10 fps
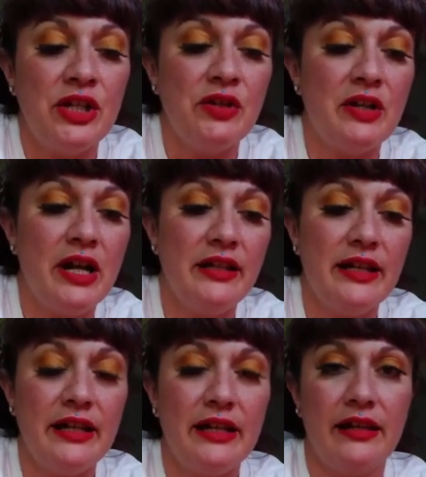you got
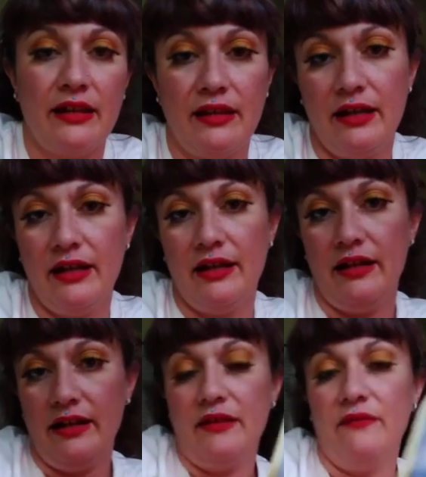like
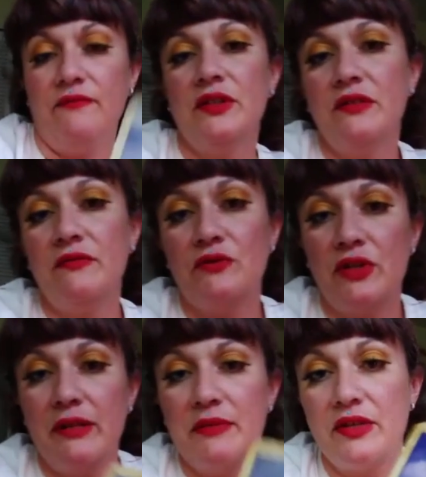uh, the field of
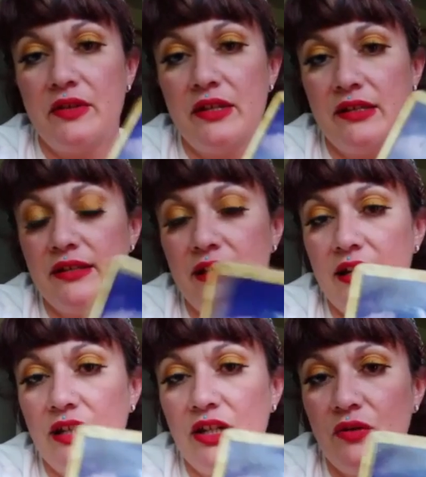dreams so this is
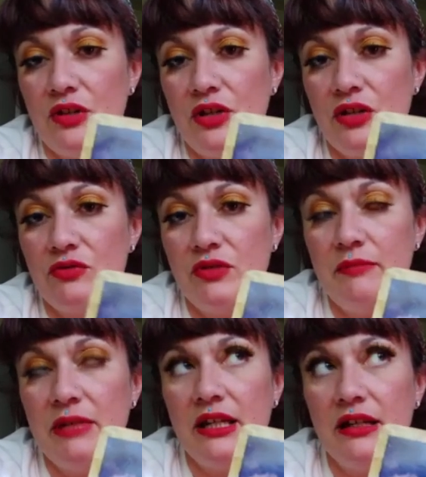like you, you're
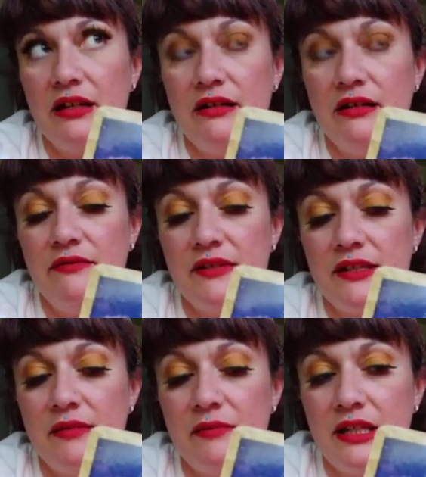dreaming of
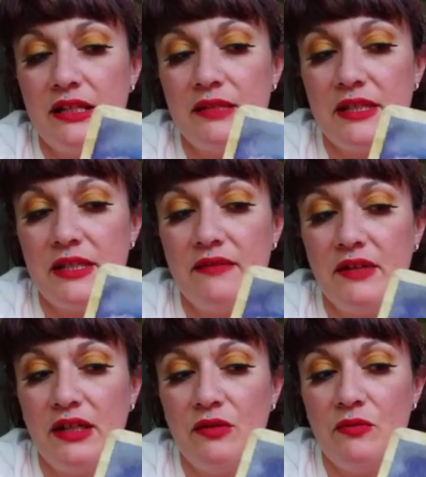something
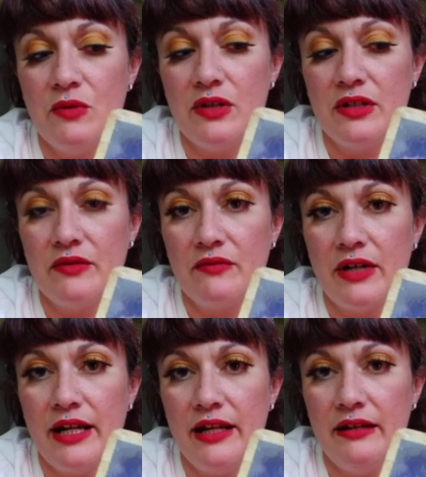specific you want
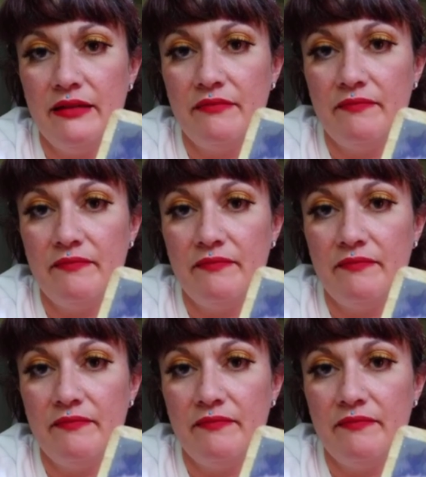right